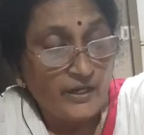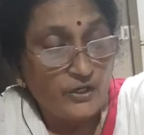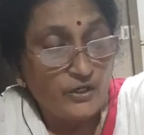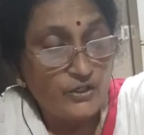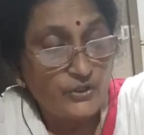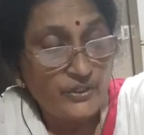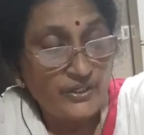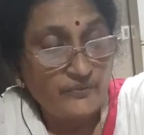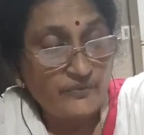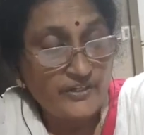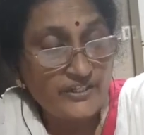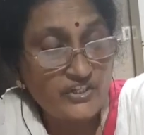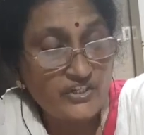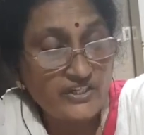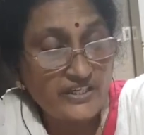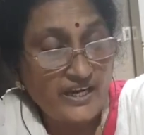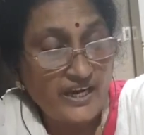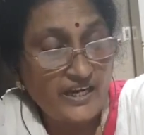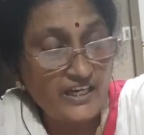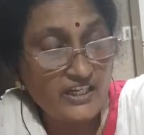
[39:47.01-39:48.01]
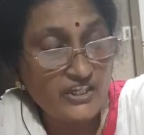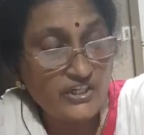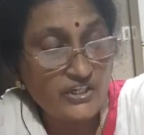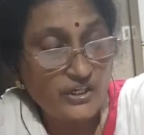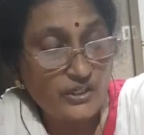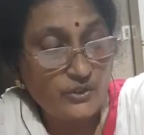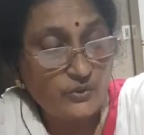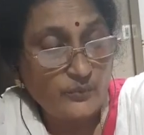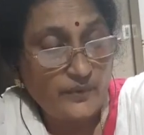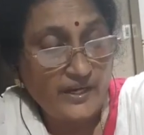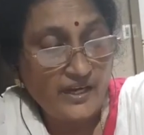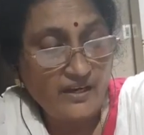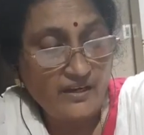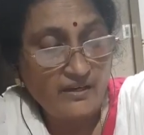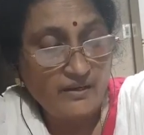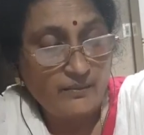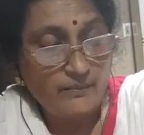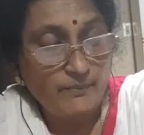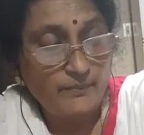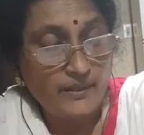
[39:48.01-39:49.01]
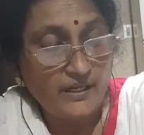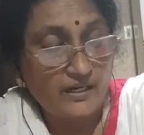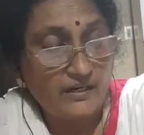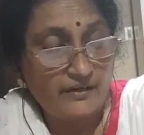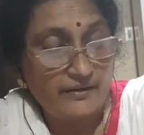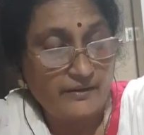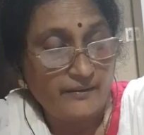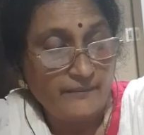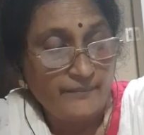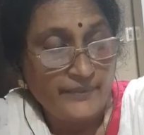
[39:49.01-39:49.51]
She was changed into a bird.